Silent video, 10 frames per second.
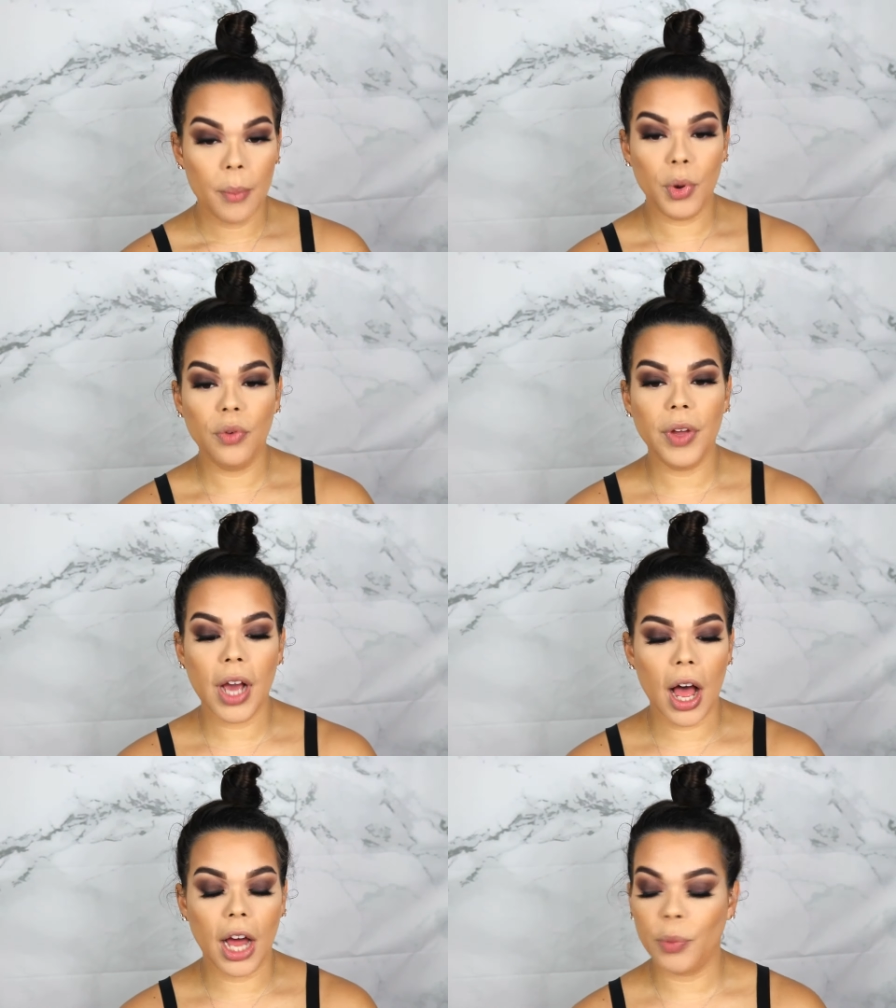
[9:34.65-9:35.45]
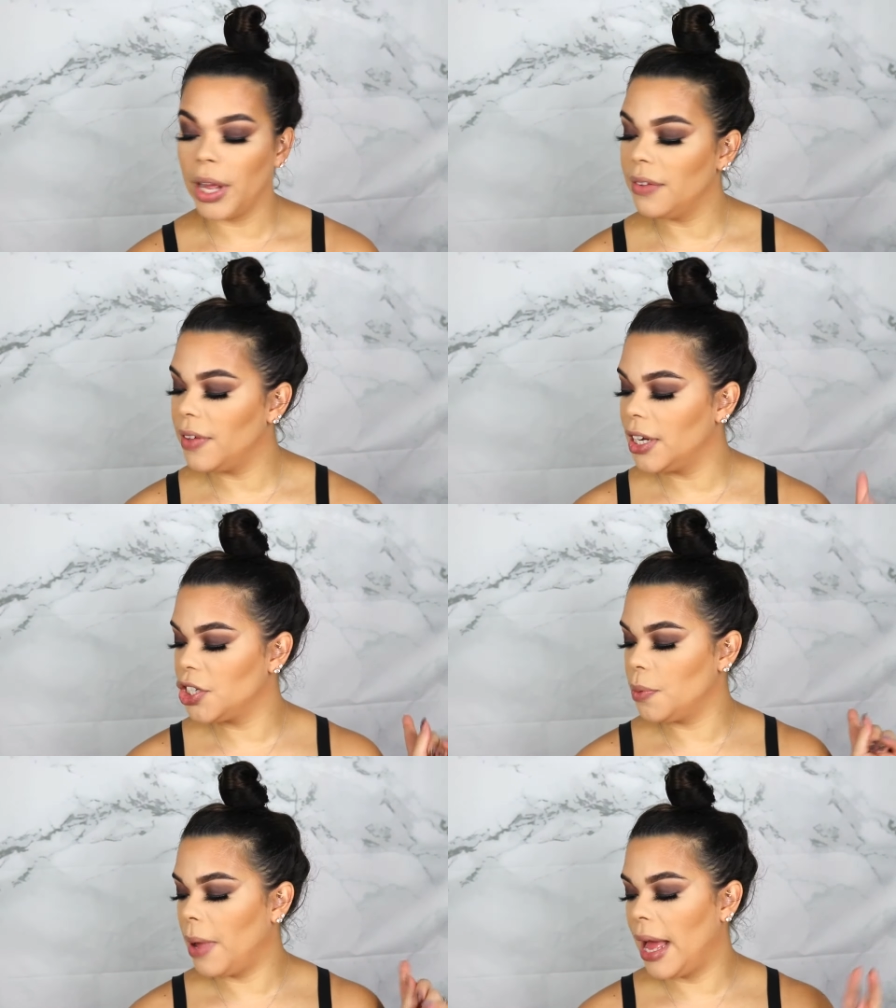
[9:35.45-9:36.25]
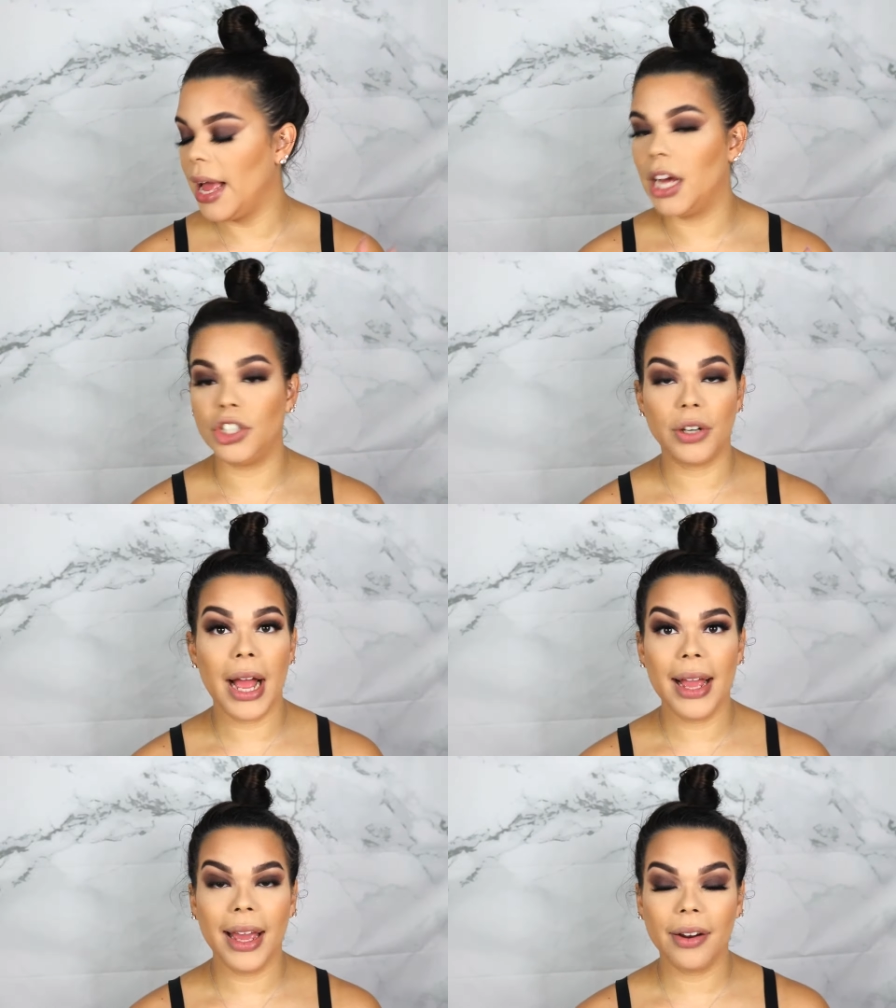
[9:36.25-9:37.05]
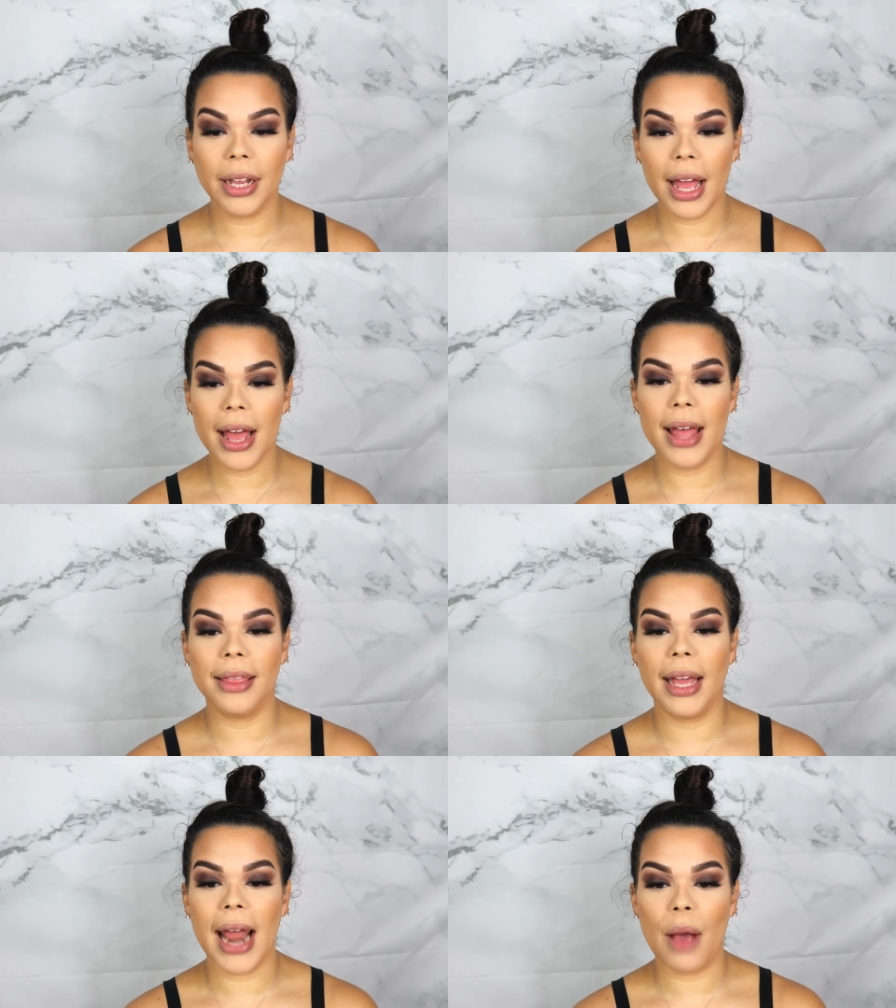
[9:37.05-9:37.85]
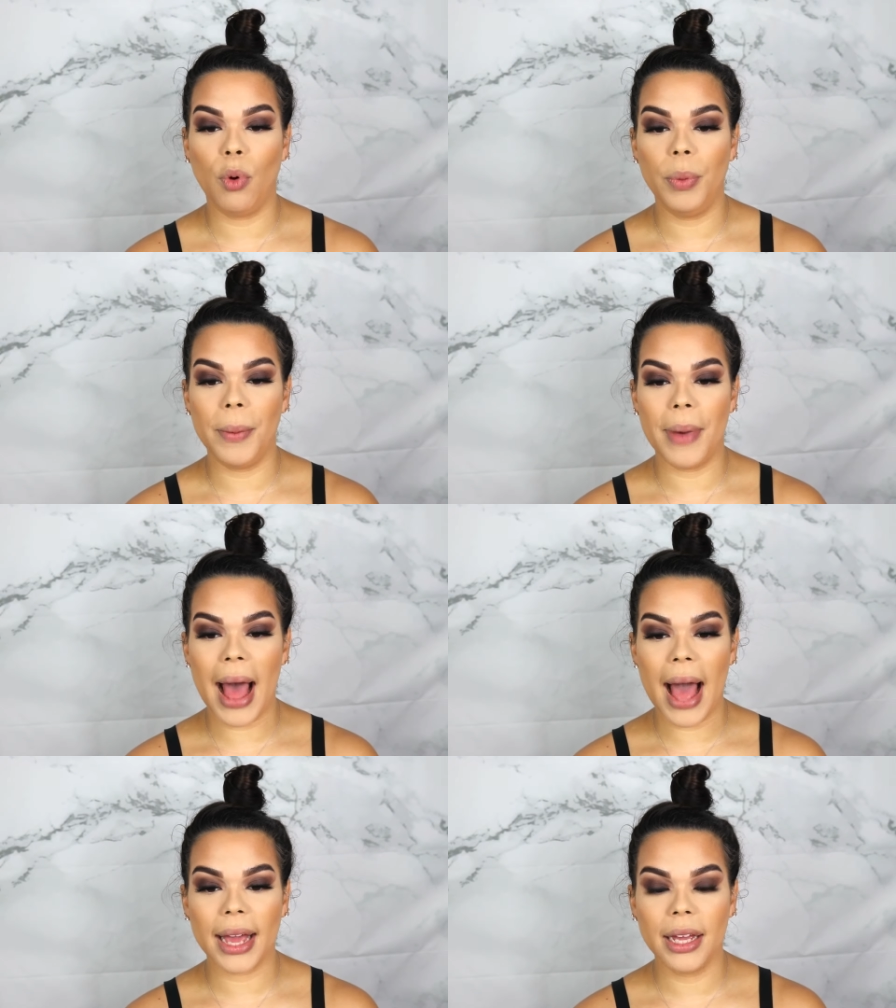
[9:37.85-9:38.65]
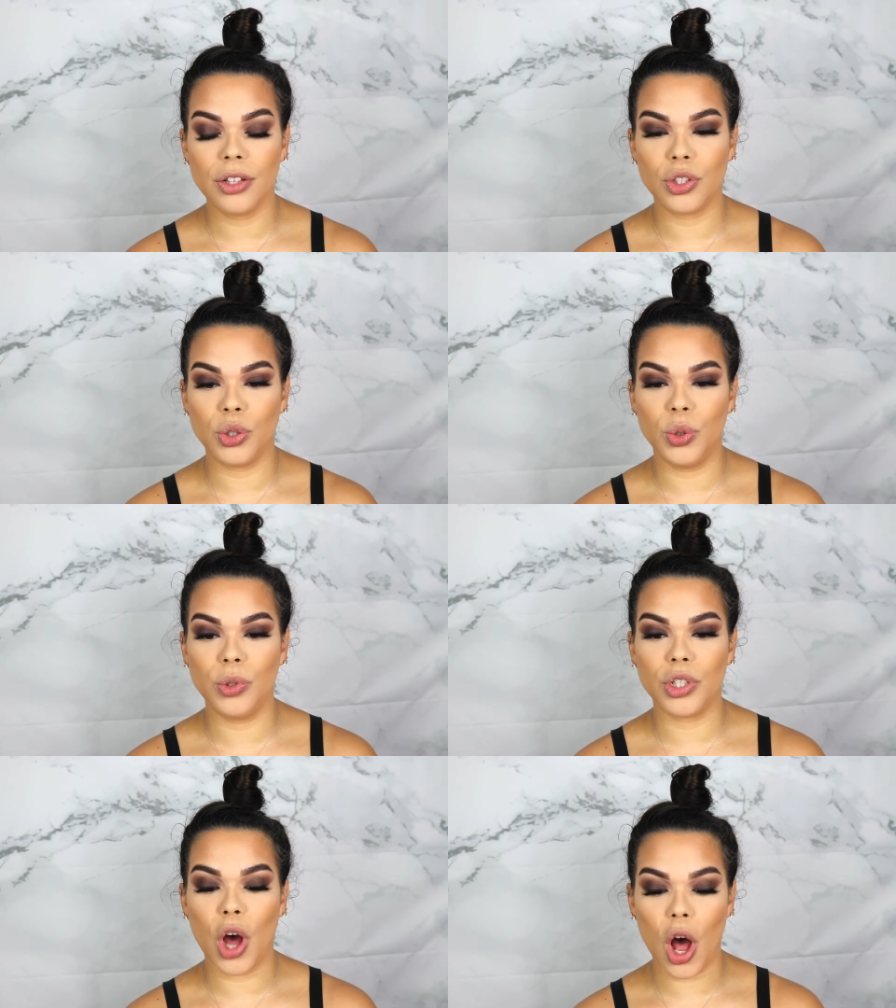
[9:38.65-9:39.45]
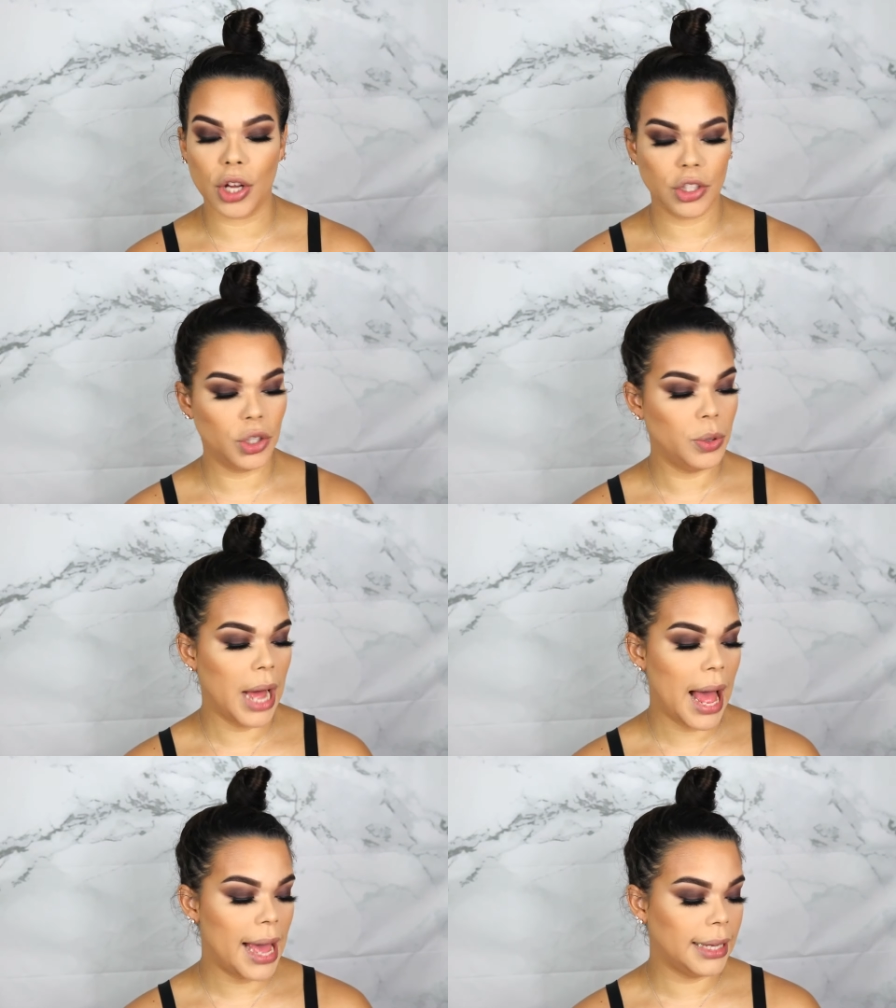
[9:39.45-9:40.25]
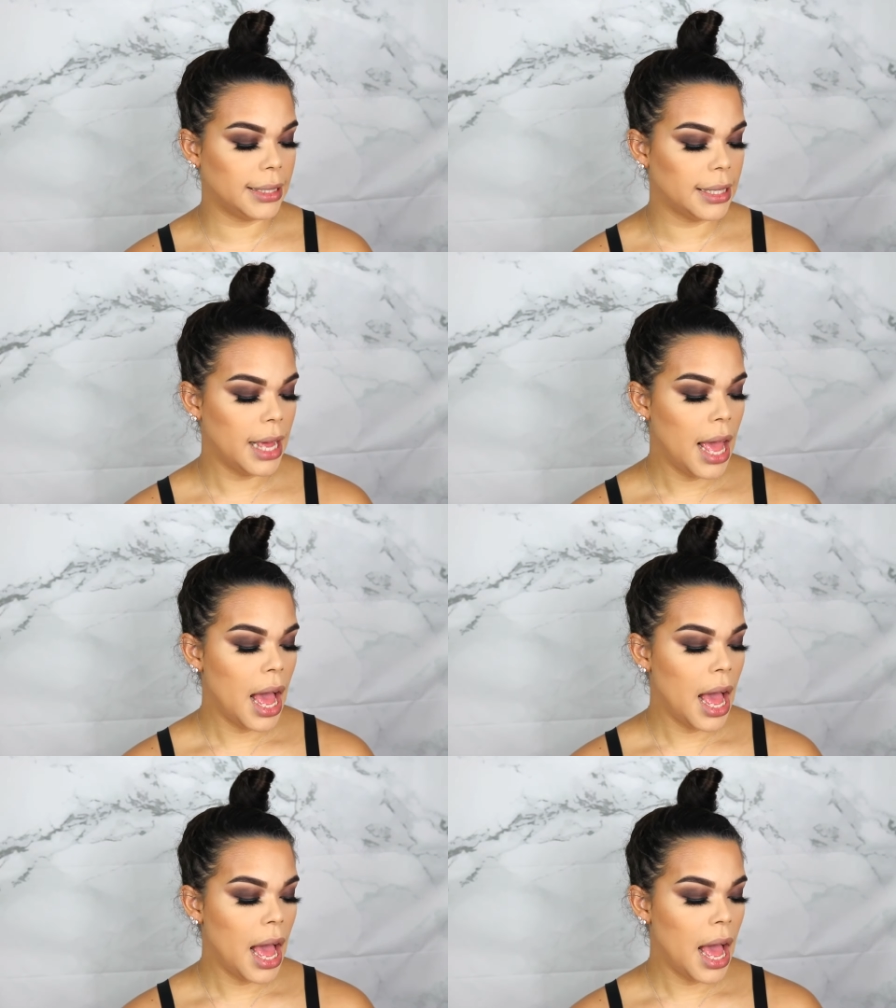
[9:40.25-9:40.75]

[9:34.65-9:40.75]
Moving on, we're gonna finish my under eye area and then I will be back to talk to you guys